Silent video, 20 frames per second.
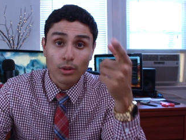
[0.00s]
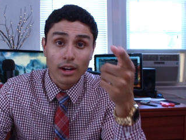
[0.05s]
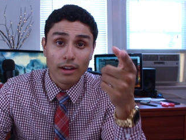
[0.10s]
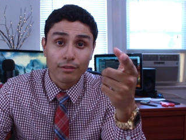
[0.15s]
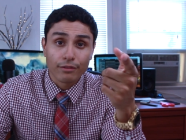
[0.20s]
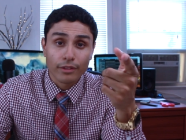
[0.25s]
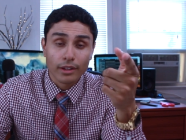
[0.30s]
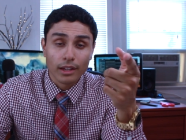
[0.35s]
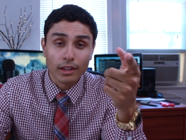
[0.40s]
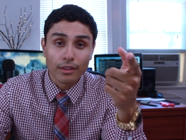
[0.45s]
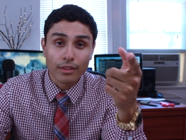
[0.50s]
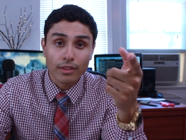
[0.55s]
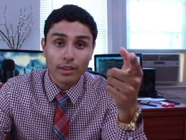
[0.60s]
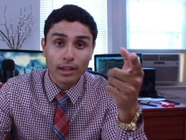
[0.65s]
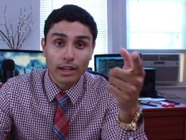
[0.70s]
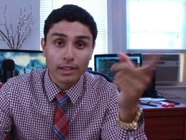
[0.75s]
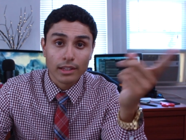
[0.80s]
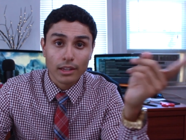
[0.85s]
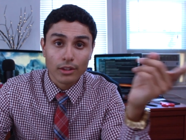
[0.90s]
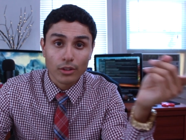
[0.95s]
have faith,
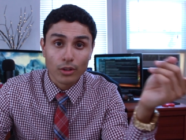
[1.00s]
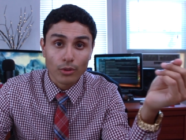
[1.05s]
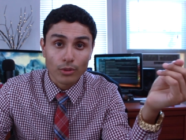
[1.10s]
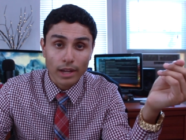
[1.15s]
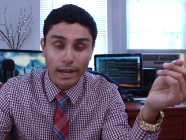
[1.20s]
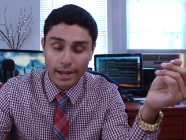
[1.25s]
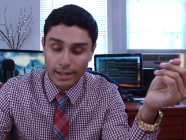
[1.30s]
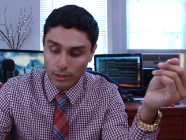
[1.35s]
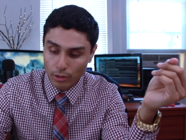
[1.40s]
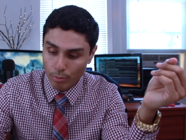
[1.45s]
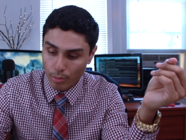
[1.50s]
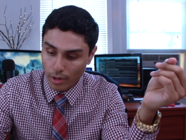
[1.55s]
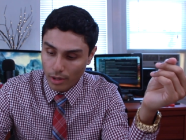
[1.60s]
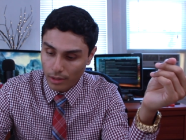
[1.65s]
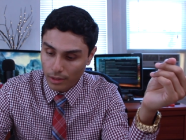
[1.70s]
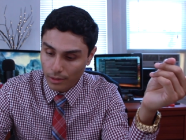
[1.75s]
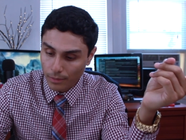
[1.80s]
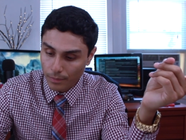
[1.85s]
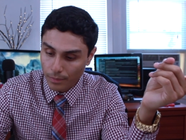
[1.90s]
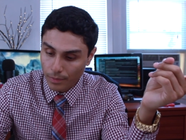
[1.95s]
and yet you don't act
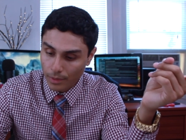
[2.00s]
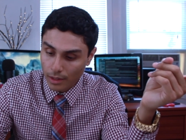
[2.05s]
upon it?